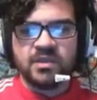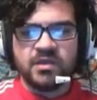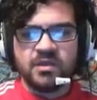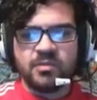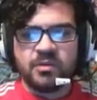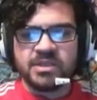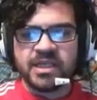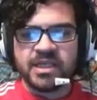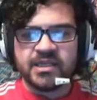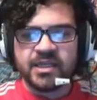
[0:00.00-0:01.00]
Probably
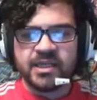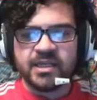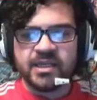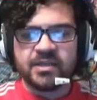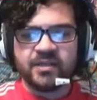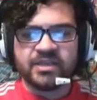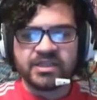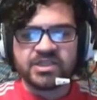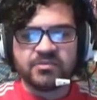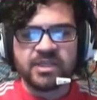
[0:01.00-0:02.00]
take, I think it's
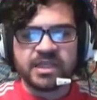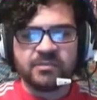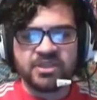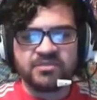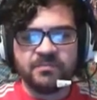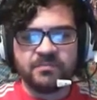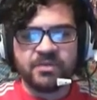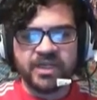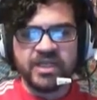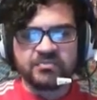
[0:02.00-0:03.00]
20 damage per
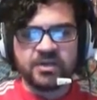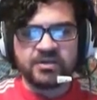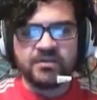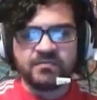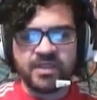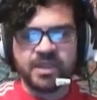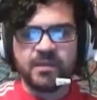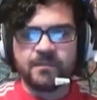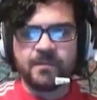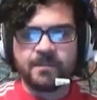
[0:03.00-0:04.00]
each one. Yep.
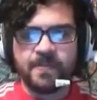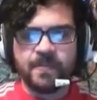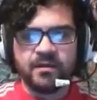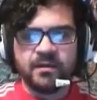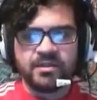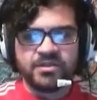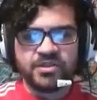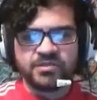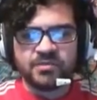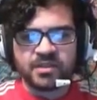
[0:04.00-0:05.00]
Use
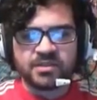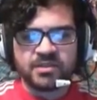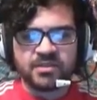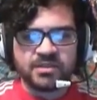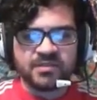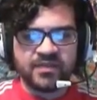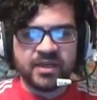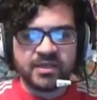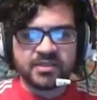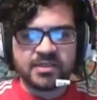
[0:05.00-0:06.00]
Walk Assault
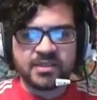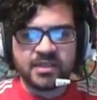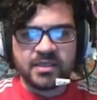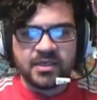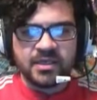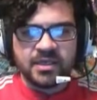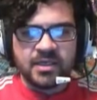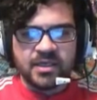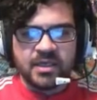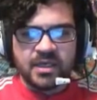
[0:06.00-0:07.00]
effect.
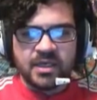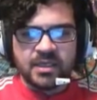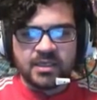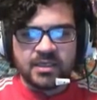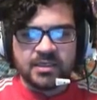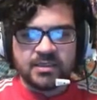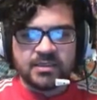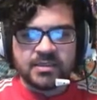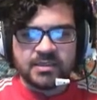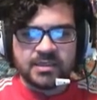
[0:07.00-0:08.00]
And